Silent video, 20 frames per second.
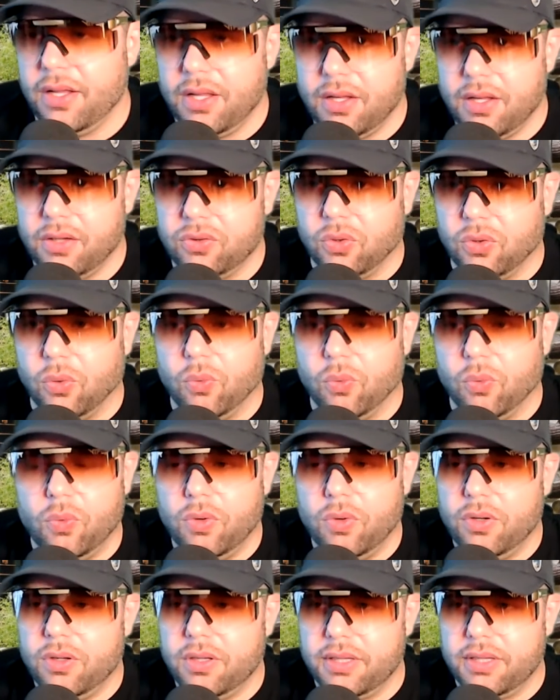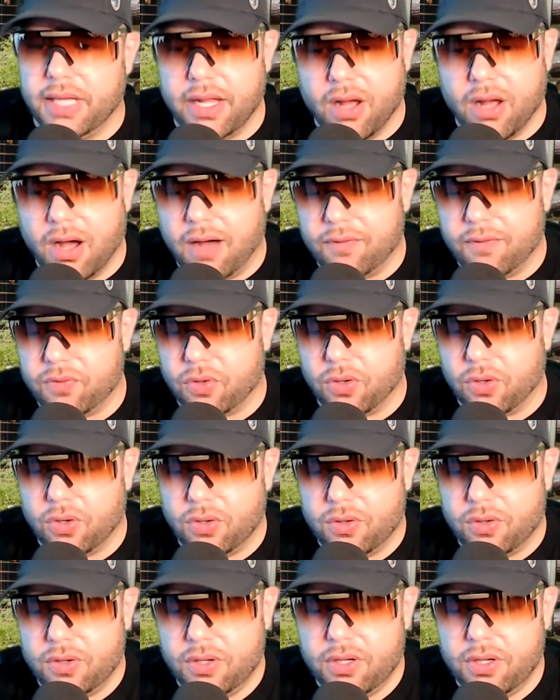So they
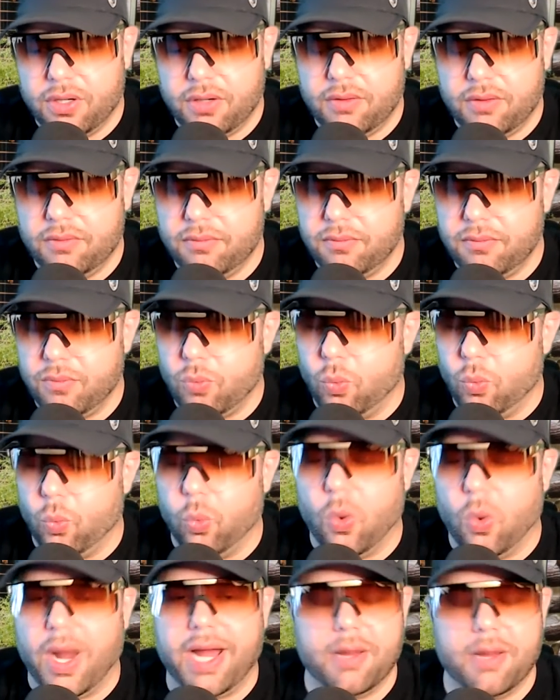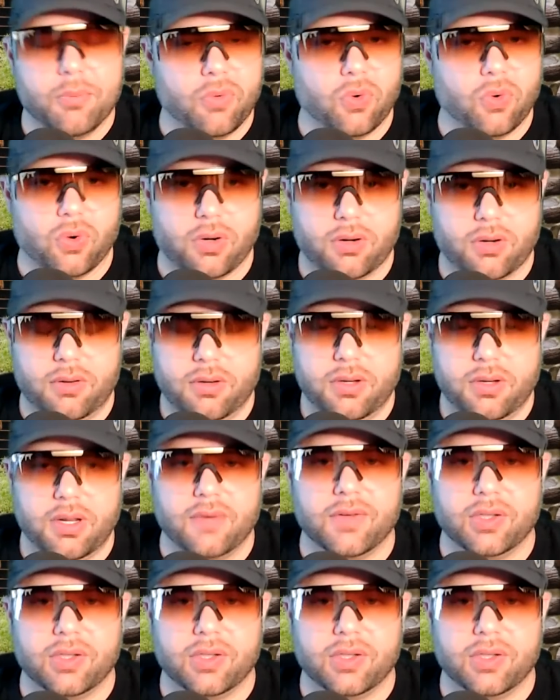offer way more of a